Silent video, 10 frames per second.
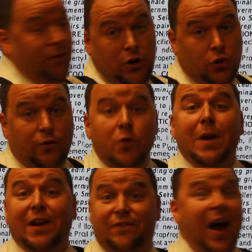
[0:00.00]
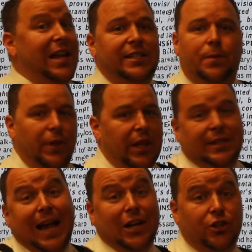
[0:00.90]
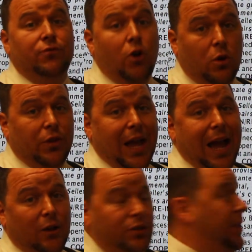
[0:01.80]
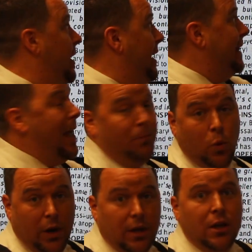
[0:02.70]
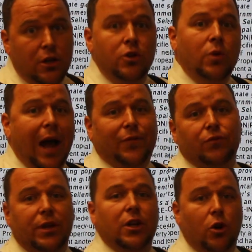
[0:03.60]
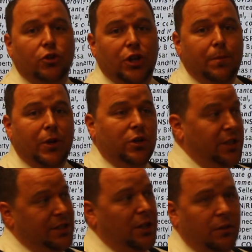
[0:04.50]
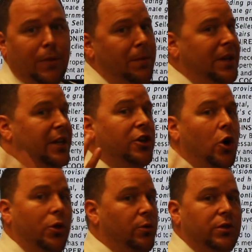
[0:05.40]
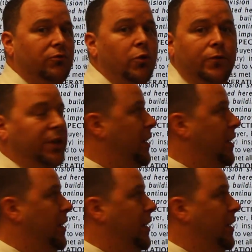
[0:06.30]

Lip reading: First off, you might find something that's actually wrong with the house, and then at that point, you have to renegotiate because the seller maybe didn't know there was a roof